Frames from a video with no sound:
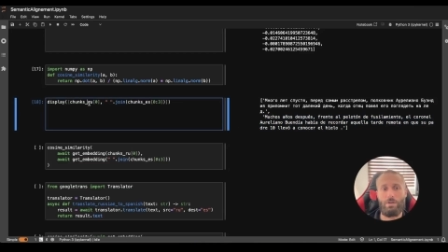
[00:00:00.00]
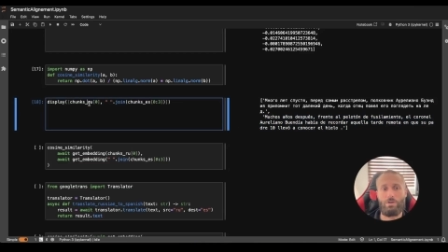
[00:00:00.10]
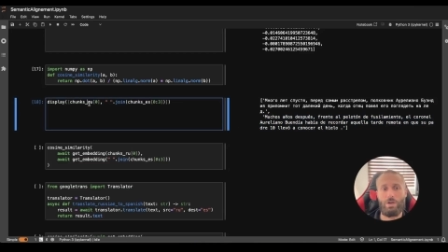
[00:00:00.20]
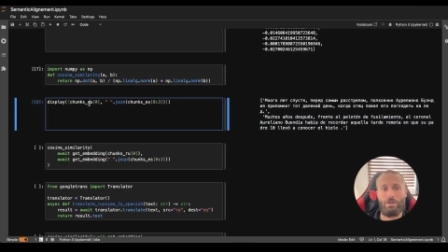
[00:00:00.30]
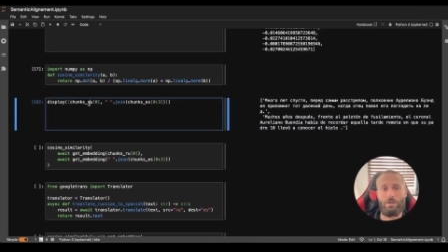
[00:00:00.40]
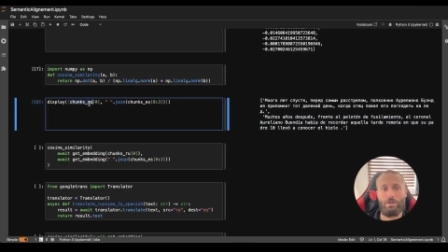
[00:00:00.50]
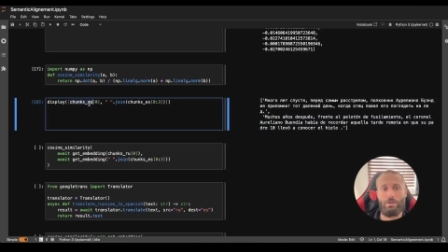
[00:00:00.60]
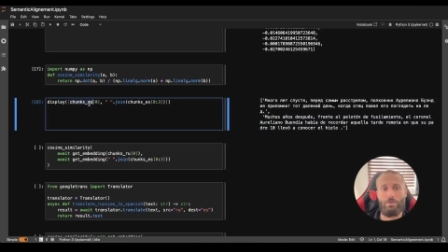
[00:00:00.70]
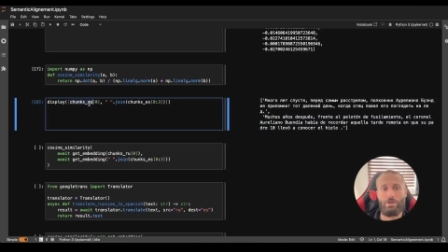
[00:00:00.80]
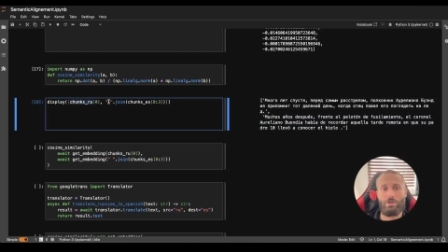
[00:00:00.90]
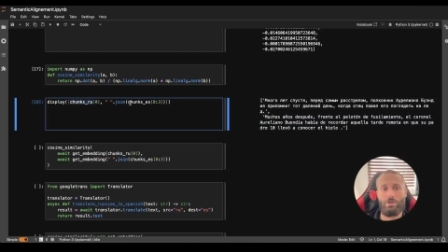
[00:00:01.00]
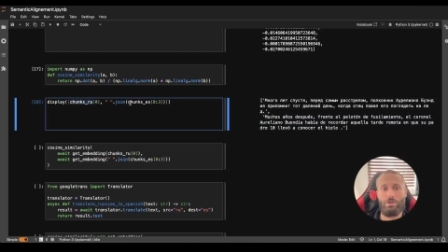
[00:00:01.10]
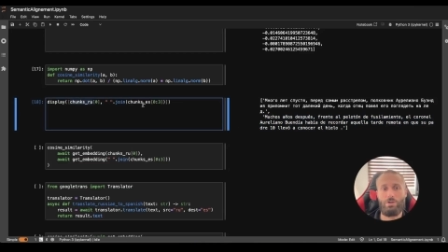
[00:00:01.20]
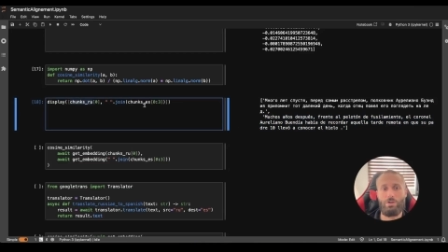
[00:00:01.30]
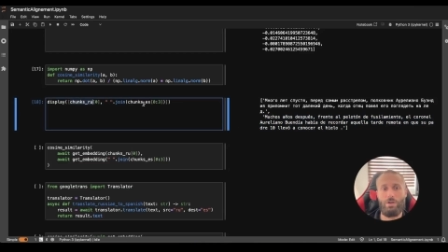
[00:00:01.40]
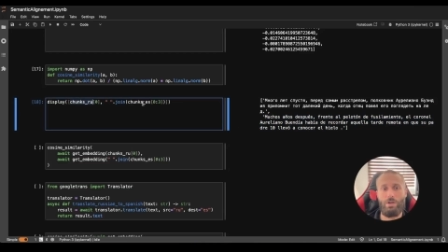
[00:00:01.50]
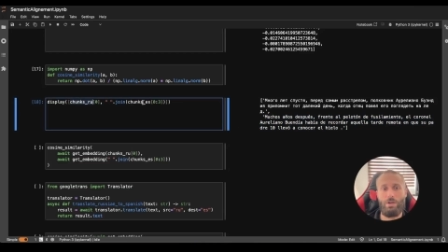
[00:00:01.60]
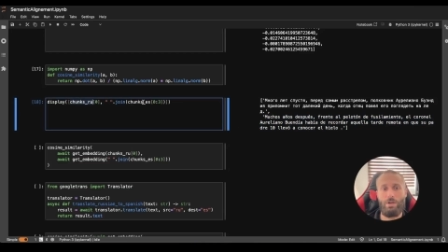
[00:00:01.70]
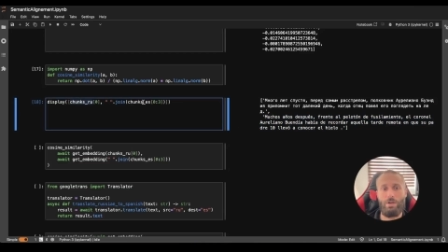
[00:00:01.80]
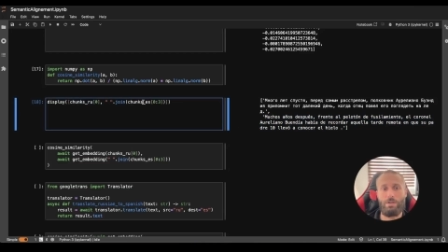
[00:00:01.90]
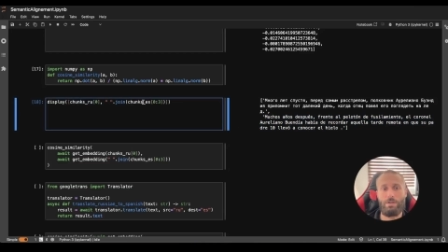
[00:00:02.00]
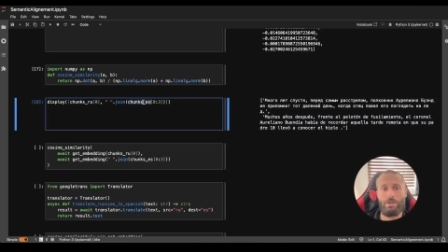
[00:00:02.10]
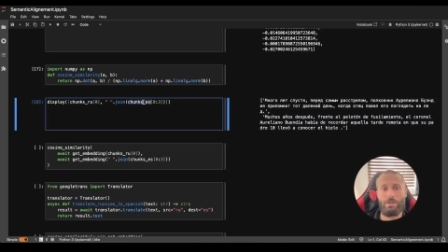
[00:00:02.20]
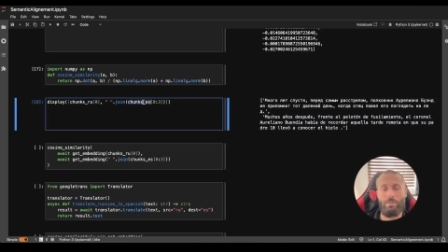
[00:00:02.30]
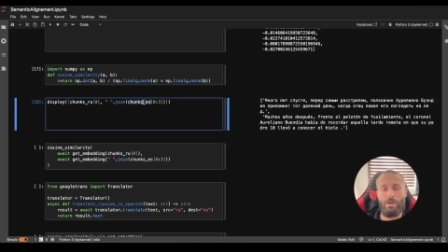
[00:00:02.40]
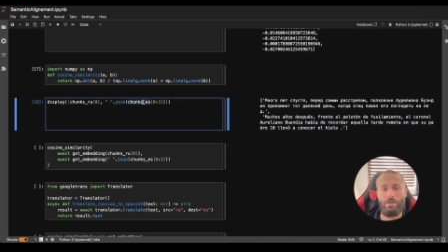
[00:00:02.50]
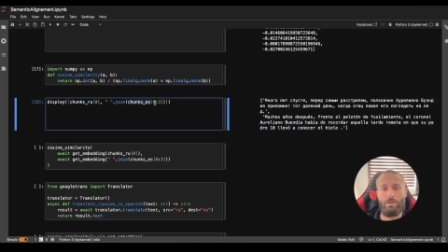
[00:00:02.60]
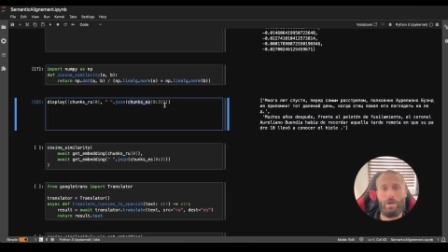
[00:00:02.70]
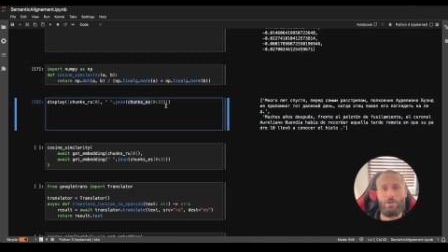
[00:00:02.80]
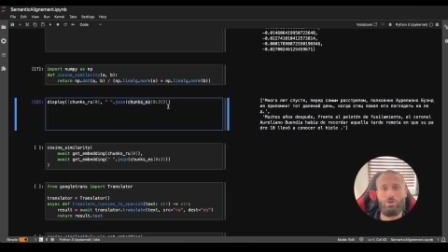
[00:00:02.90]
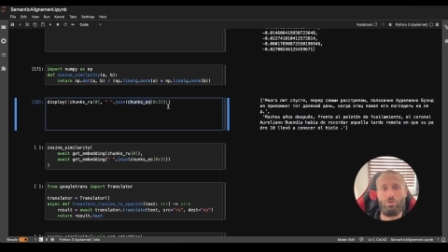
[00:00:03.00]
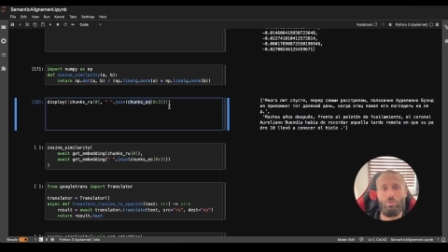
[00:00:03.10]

chunk in Russian edition is semantically matched